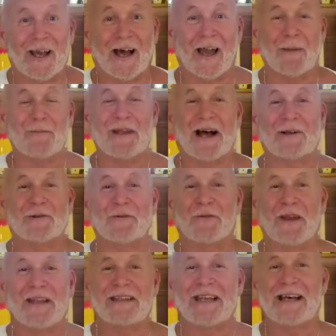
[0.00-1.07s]
I'm Doctor
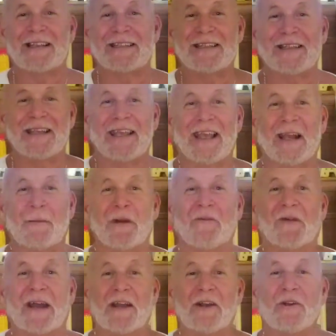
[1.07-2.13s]
Fantastic, and I'm
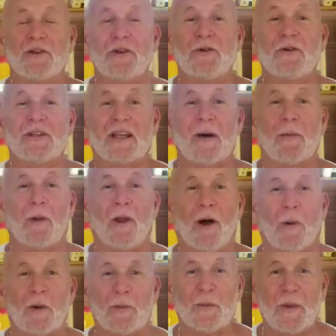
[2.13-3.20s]
inviting you to come
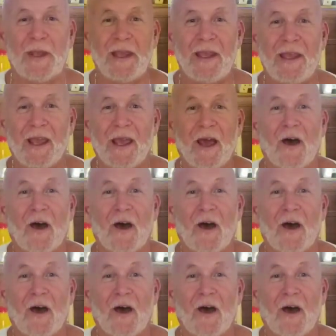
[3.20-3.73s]
along with me